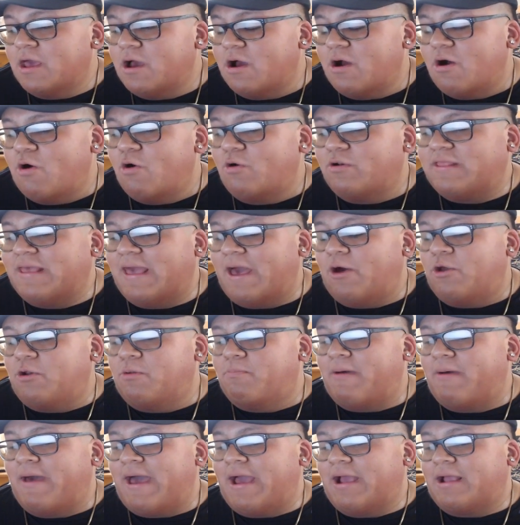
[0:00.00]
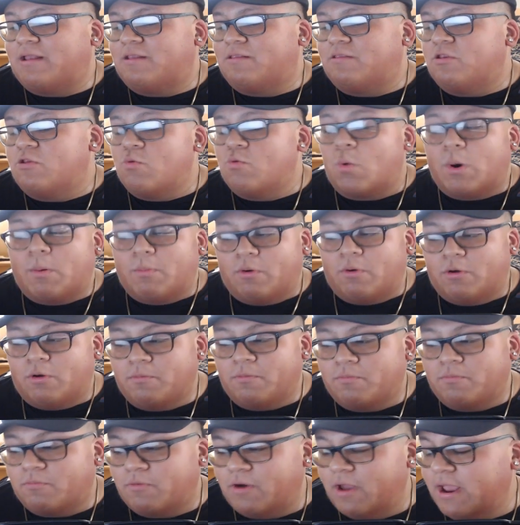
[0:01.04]
O-Town back to normal,
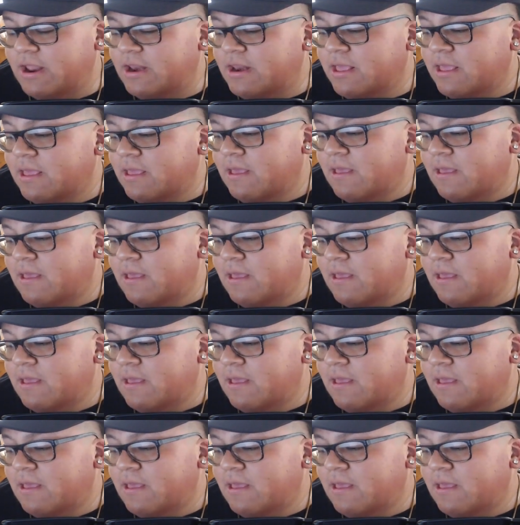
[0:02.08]
right?